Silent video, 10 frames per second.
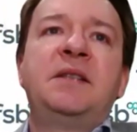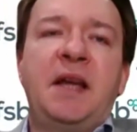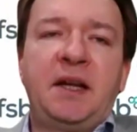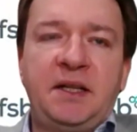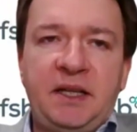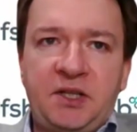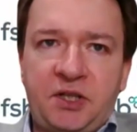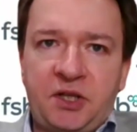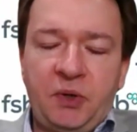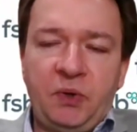The second
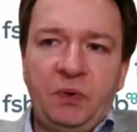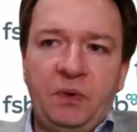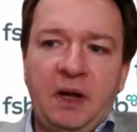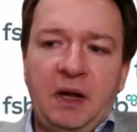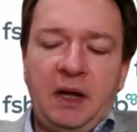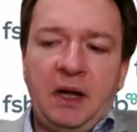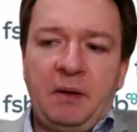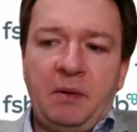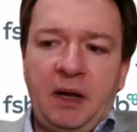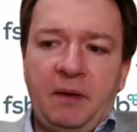is to
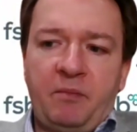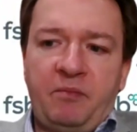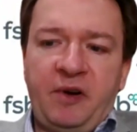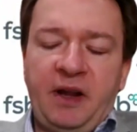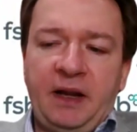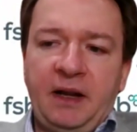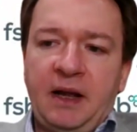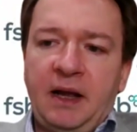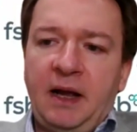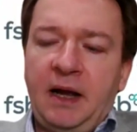bring